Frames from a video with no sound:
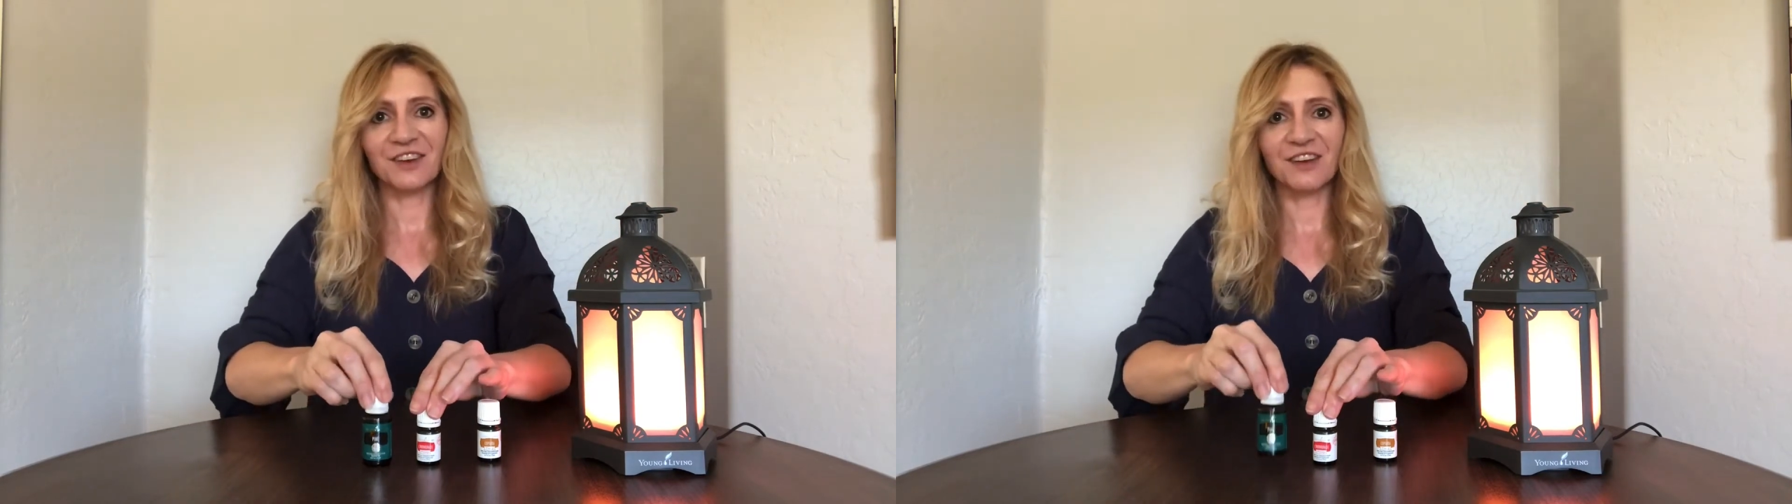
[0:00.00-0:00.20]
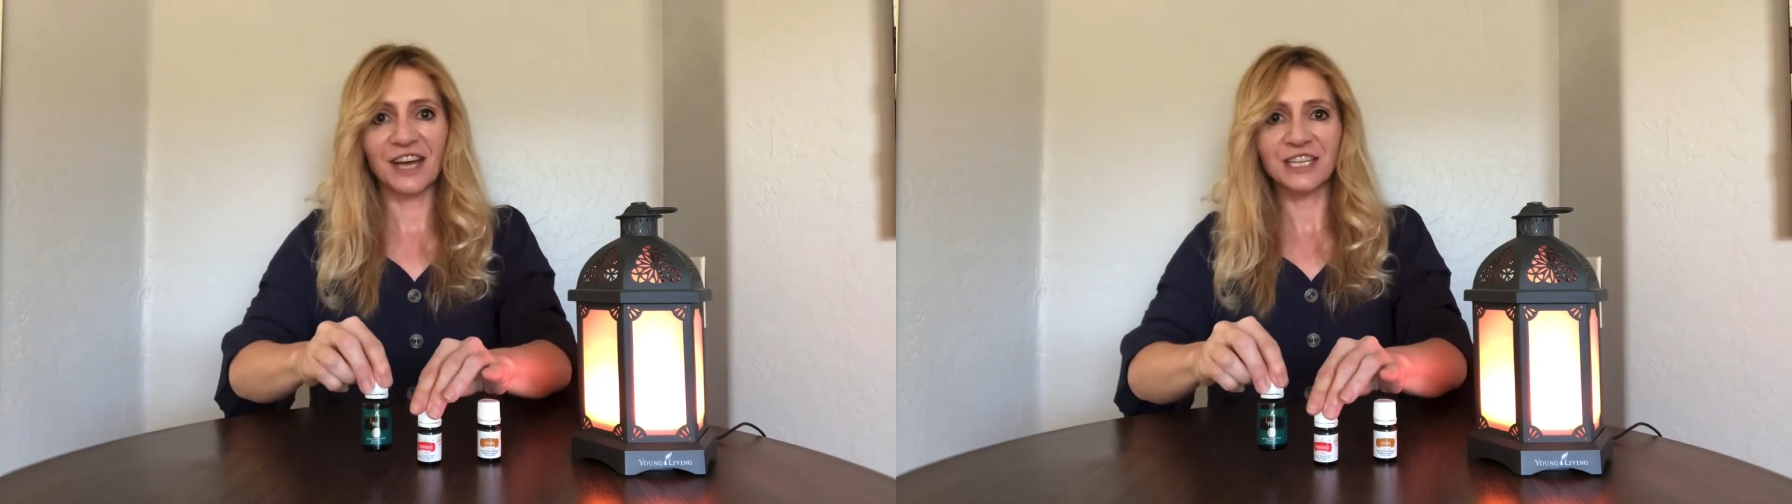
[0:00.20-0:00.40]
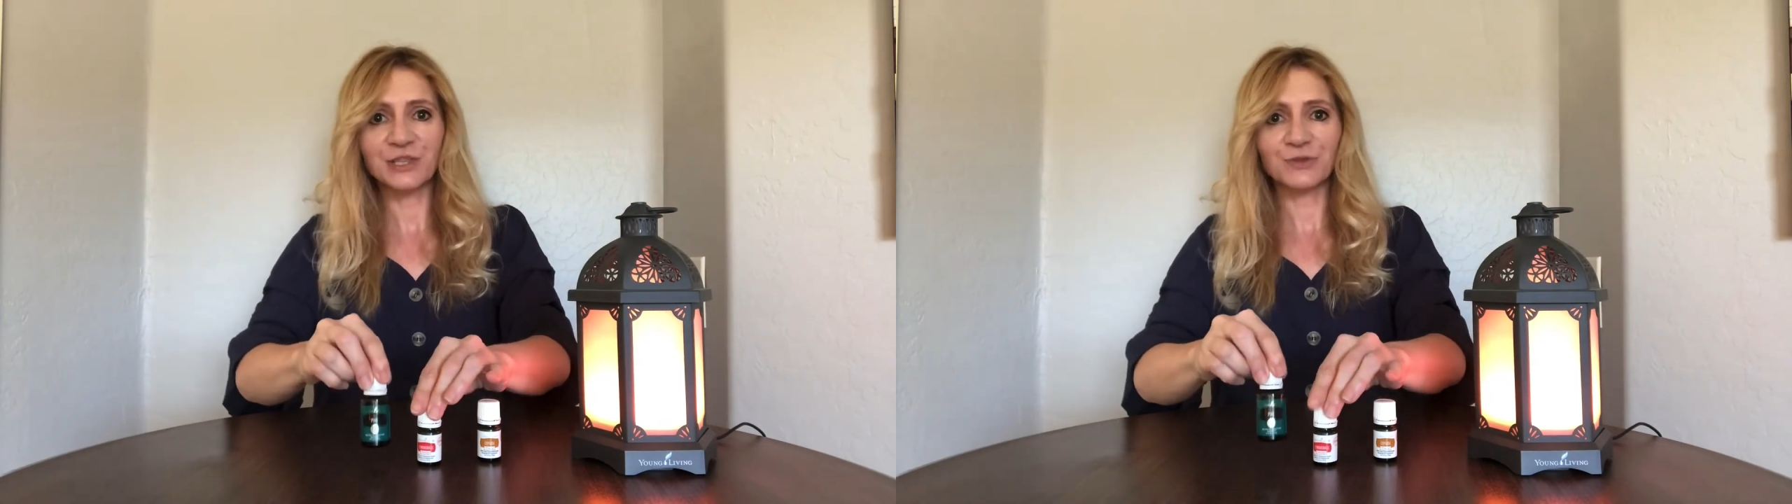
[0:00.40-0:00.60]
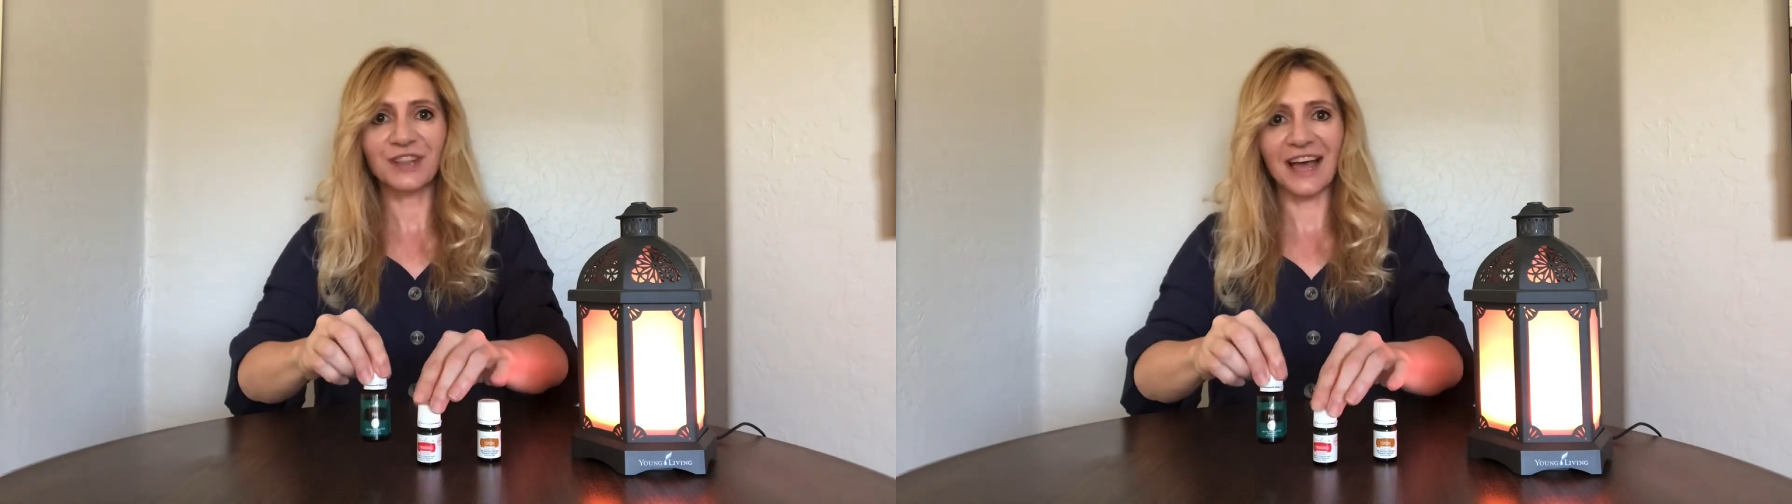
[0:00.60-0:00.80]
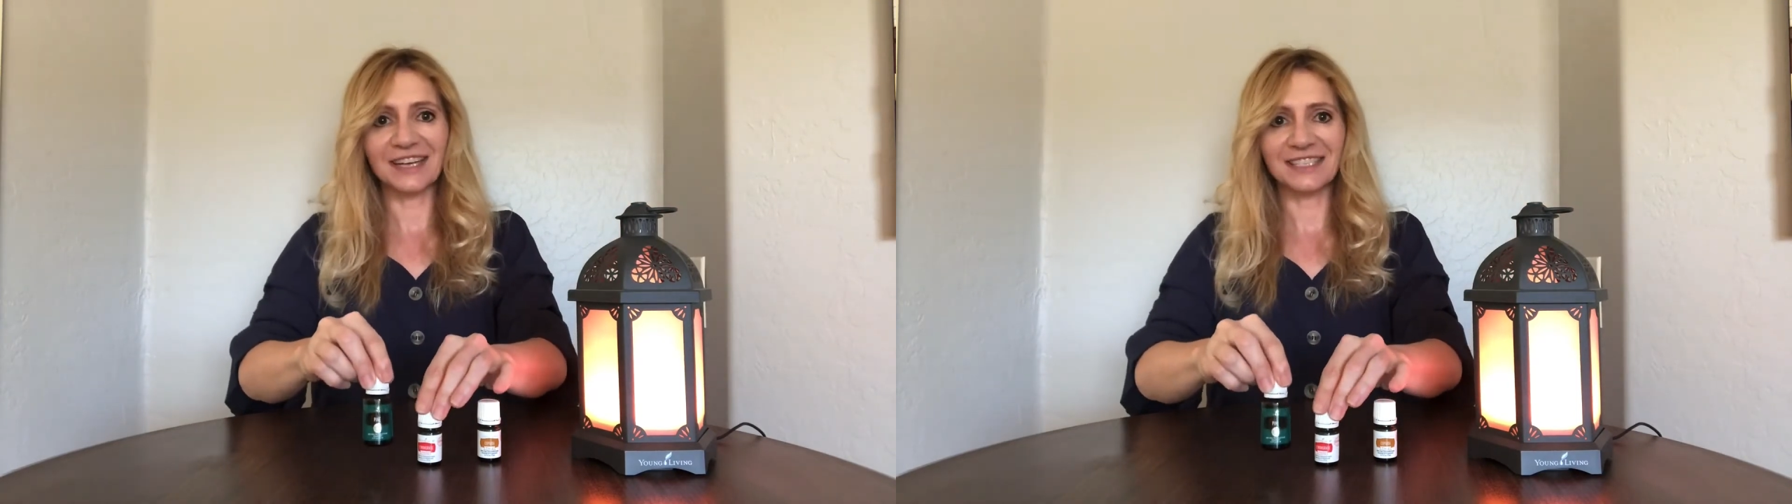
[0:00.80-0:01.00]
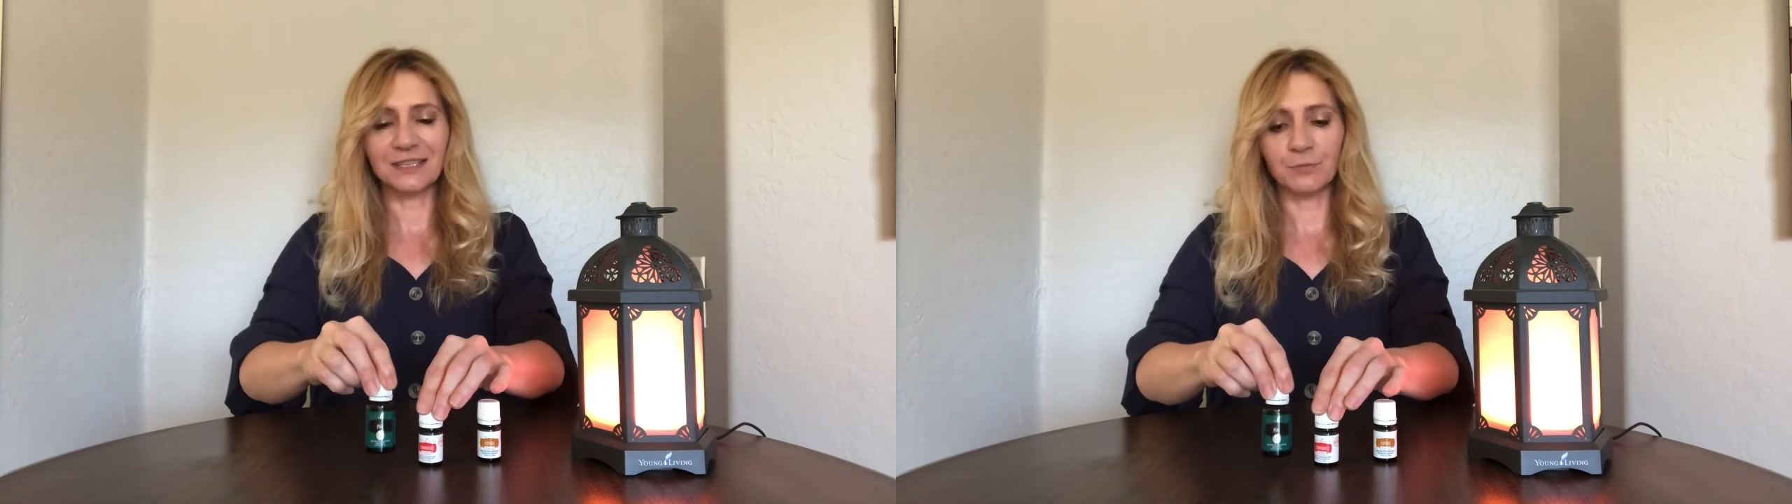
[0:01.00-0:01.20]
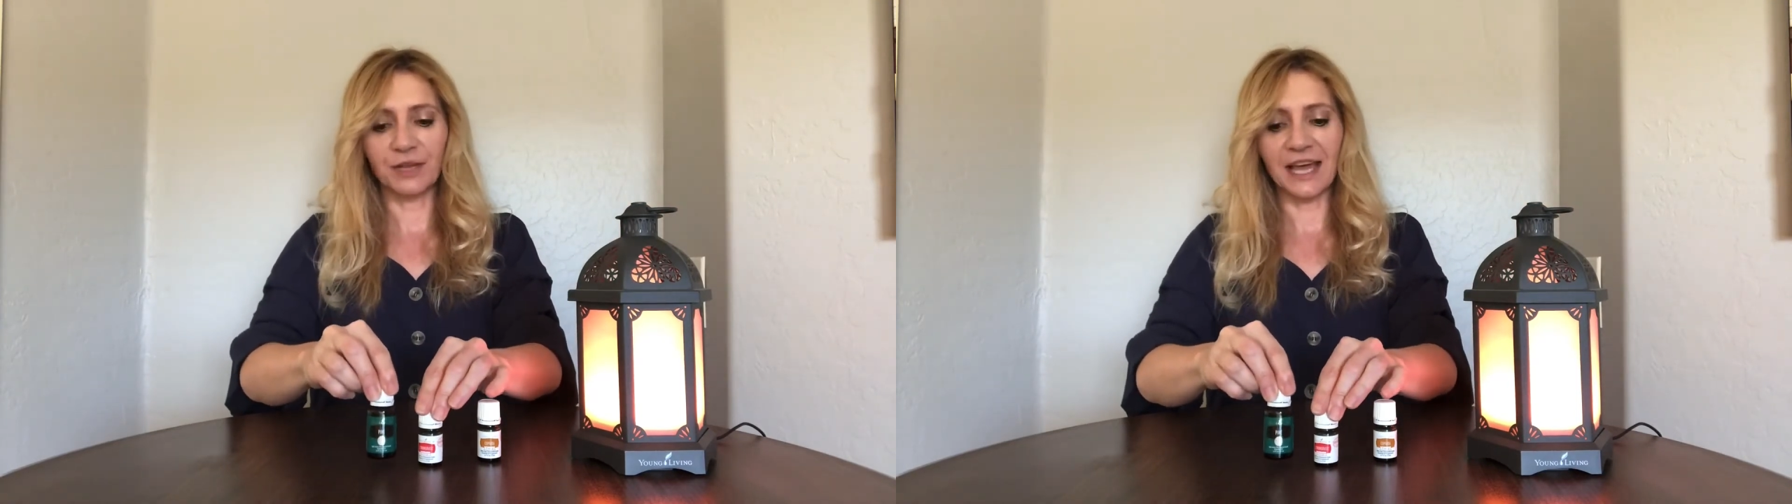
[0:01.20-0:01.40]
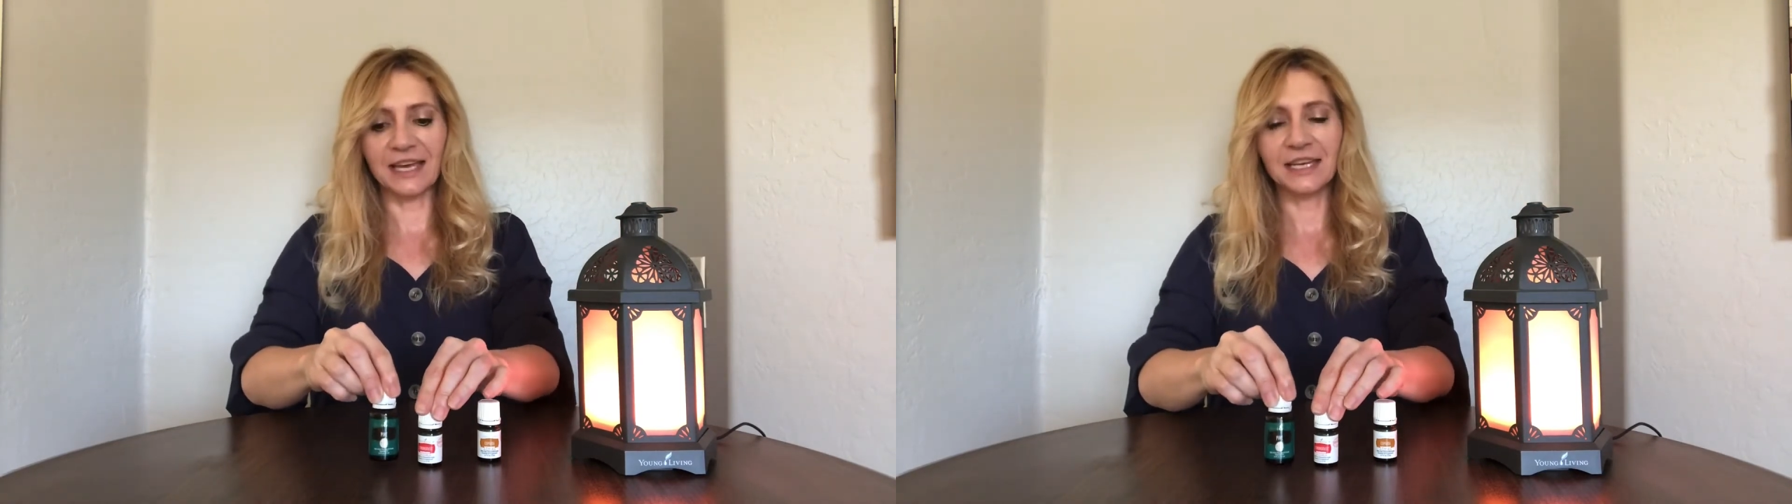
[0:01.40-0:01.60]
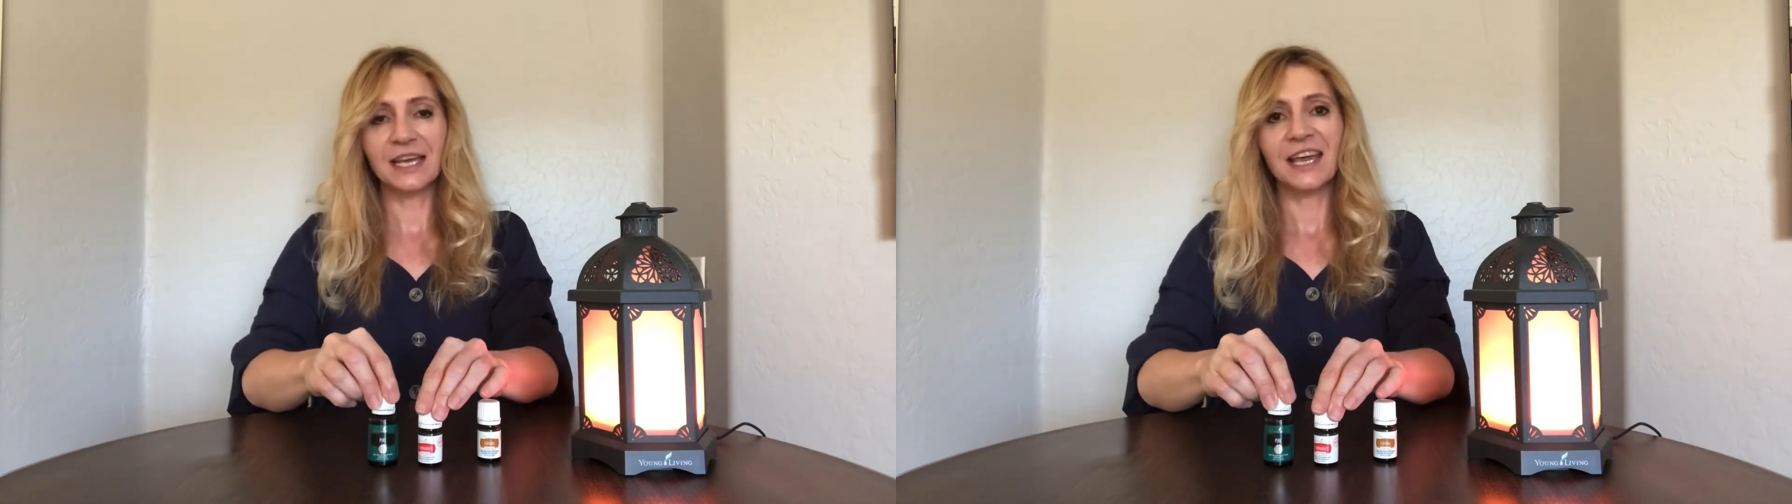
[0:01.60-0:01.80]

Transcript: nice relaxing blend.